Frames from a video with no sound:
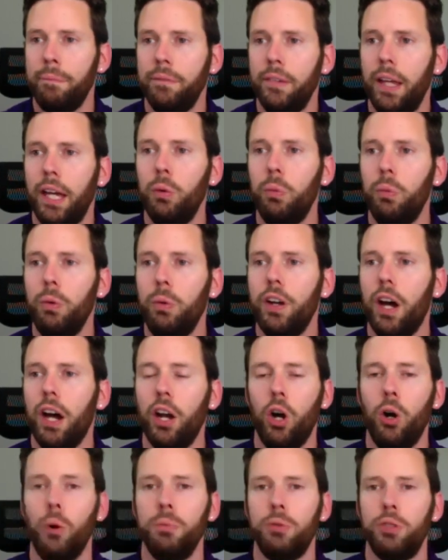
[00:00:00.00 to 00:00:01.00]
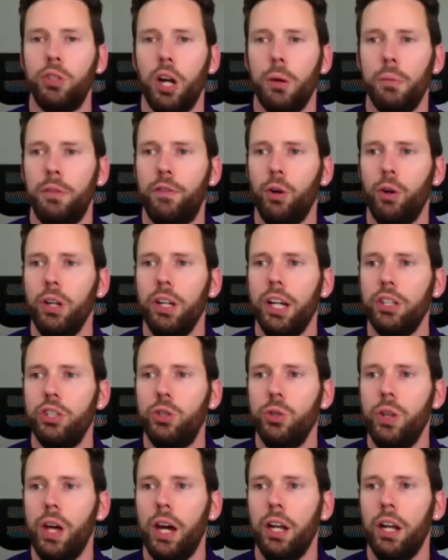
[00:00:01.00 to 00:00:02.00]
And we've got, oh, sorry, before you guys
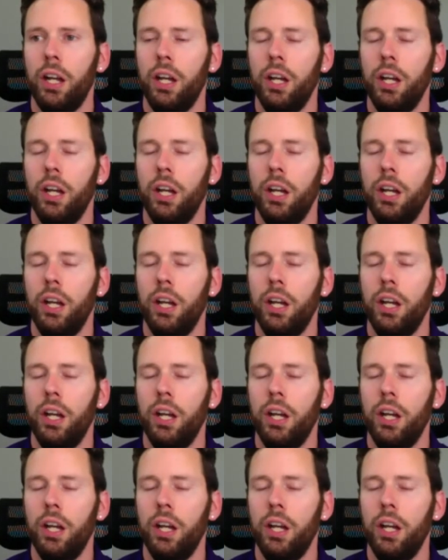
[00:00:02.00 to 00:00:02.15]
do that,